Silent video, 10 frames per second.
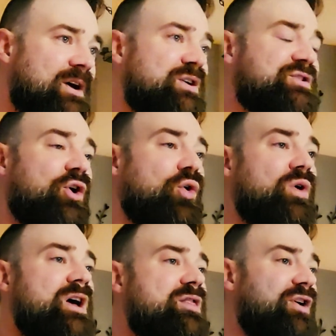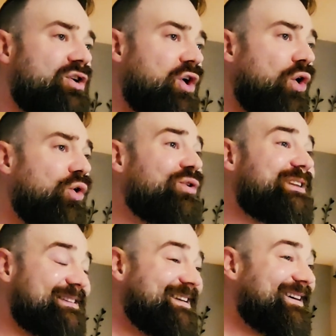So the
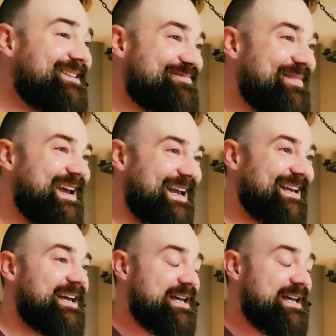cold does make